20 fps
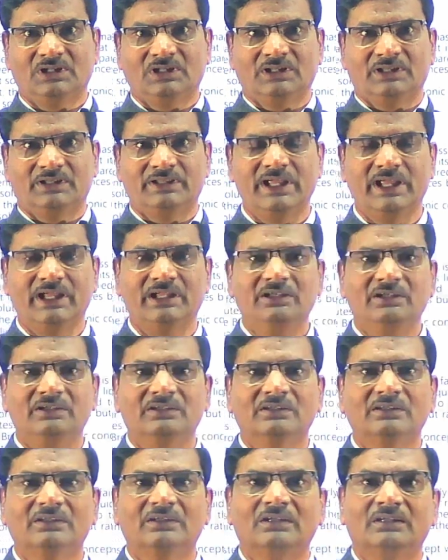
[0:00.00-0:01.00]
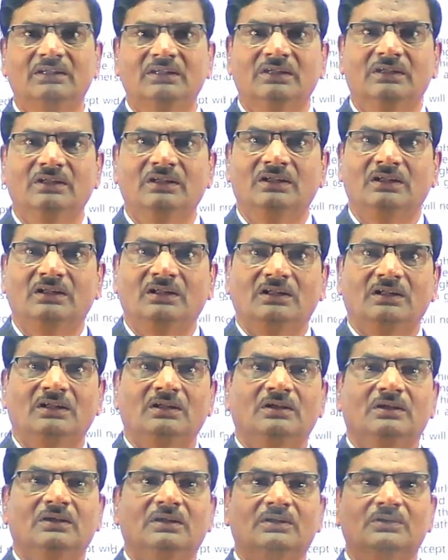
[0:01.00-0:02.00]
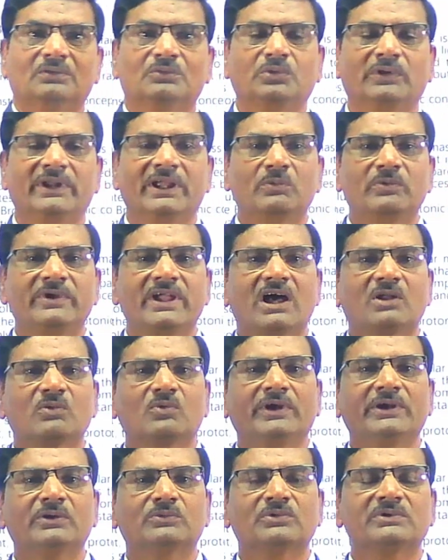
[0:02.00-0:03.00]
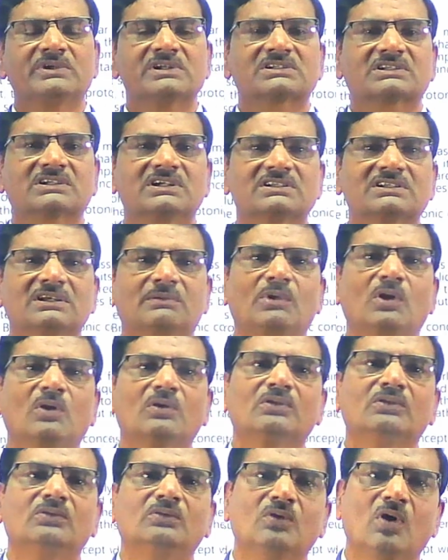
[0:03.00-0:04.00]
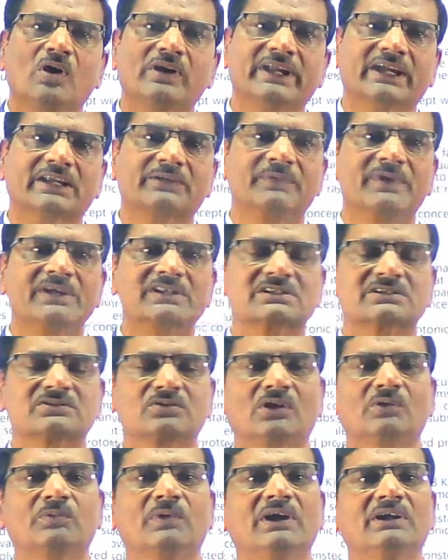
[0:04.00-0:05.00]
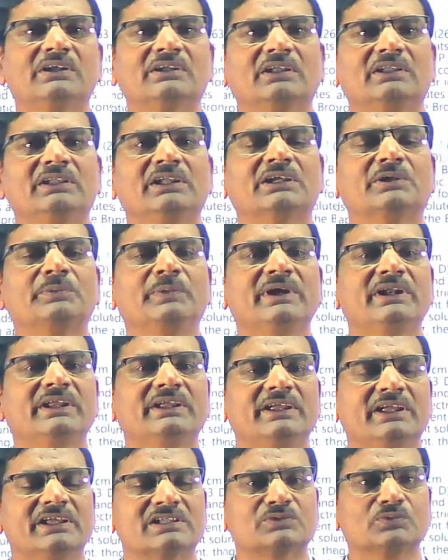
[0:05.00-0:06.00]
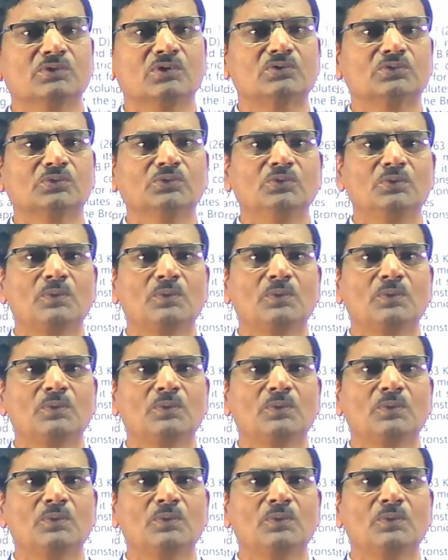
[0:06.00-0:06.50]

Then, today we are going to discuss about non-aqueous solvent liquid SO2.